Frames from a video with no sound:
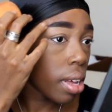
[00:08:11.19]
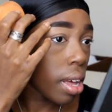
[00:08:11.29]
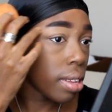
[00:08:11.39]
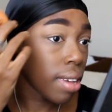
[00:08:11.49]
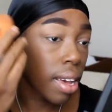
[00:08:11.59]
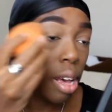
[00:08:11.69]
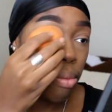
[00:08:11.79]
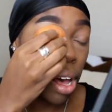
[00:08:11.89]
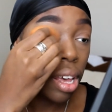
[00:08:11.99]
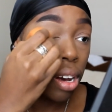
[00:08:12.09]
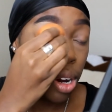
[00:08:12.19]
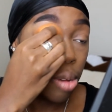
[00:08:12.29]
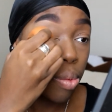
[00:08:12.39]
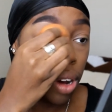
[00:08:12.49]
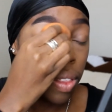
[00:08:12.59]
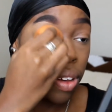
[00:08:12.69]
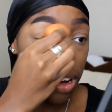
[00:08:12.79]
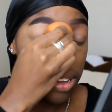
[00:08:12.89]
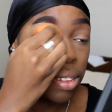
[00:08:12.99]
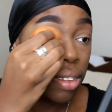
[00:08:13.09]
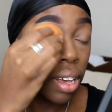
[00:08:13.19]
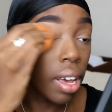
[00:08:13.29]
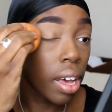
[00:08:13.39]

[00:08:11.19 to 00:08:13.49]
and taking my younger brother to see